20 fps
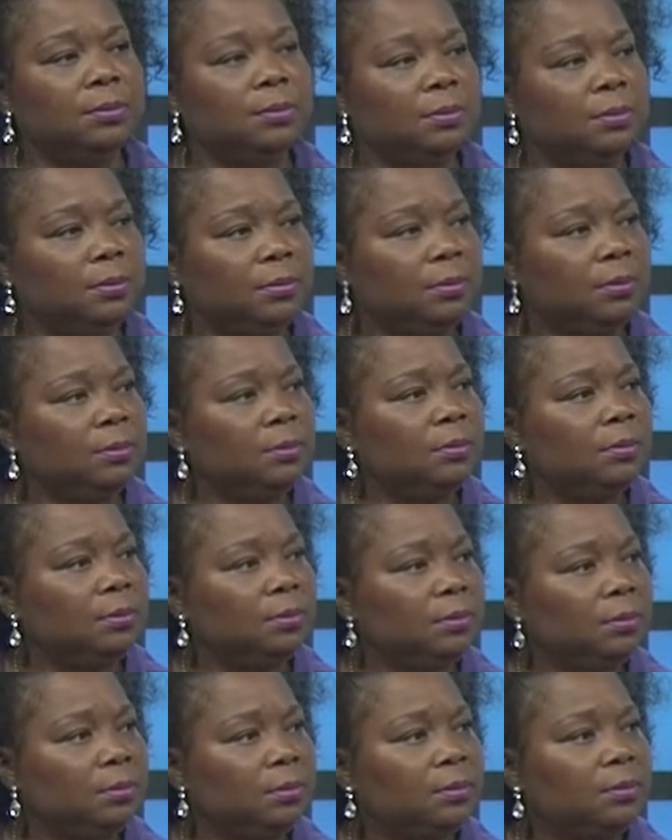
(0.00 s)

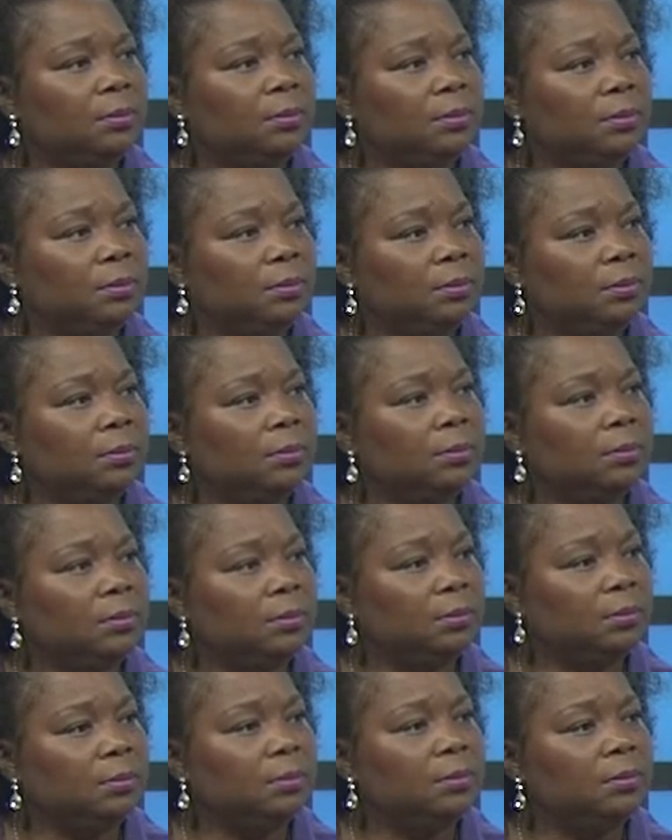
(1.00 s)

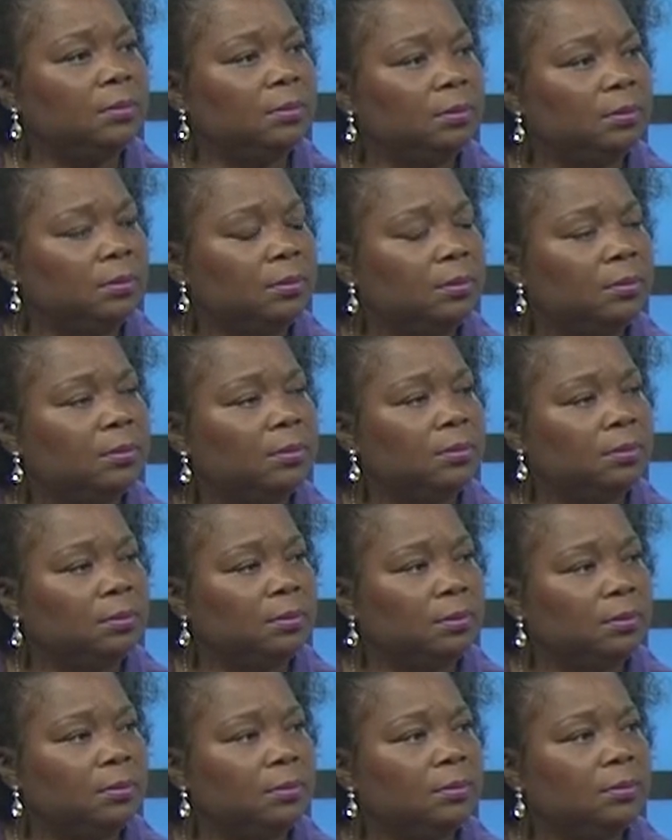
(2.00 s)

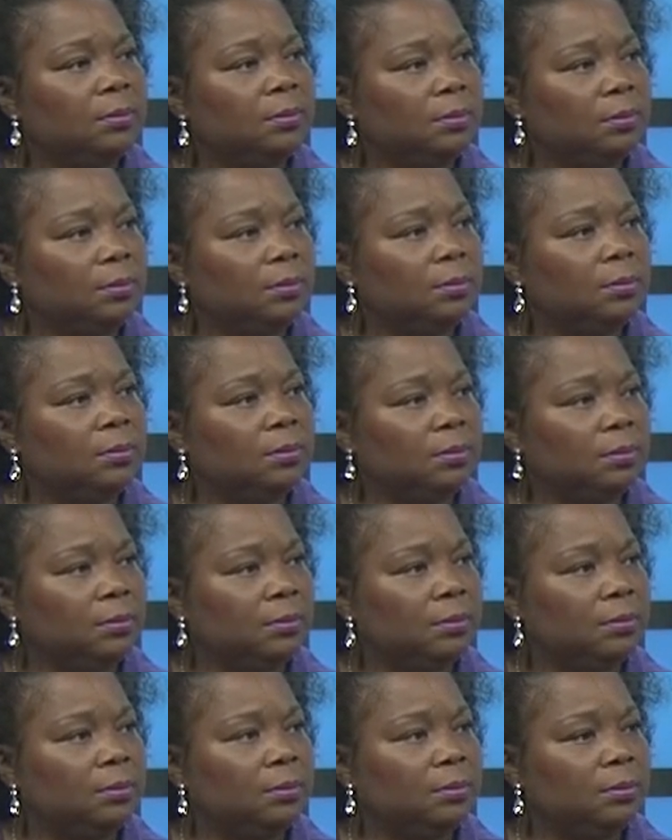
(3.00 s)

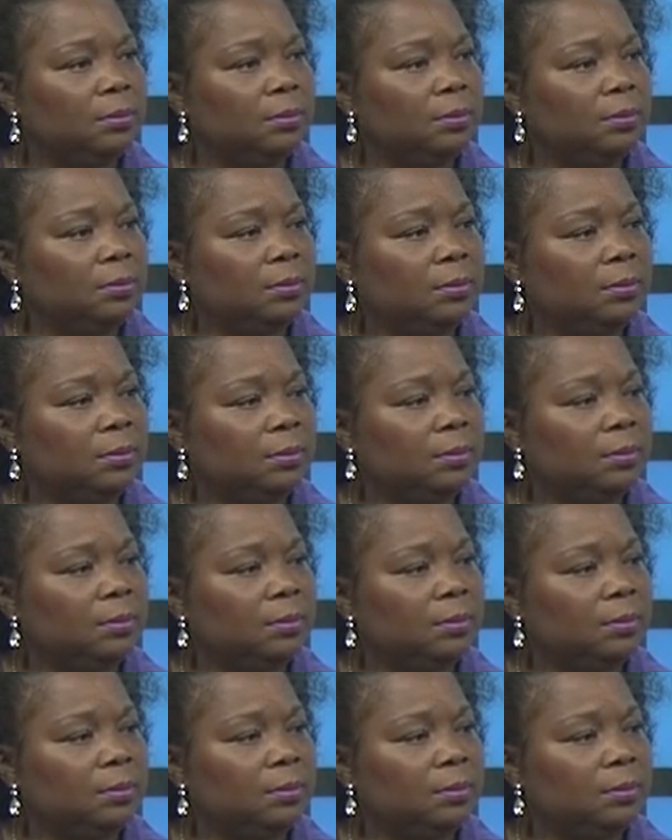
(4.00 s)
This person isn't speaking.